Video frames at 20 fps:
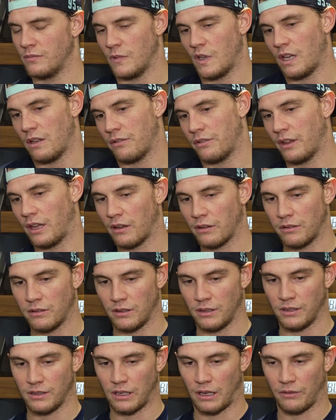I
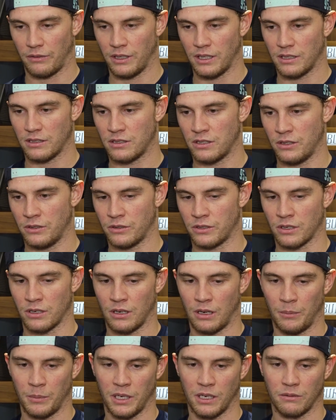think it's huge.
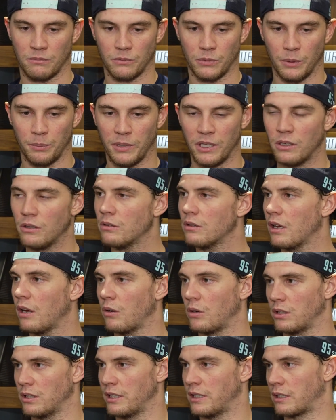I mean, we've been doing that
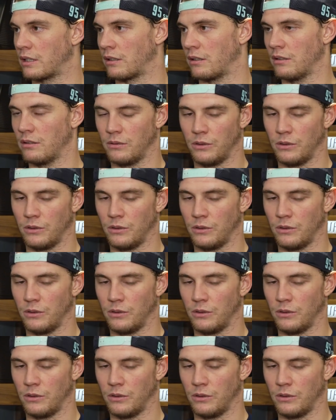all year.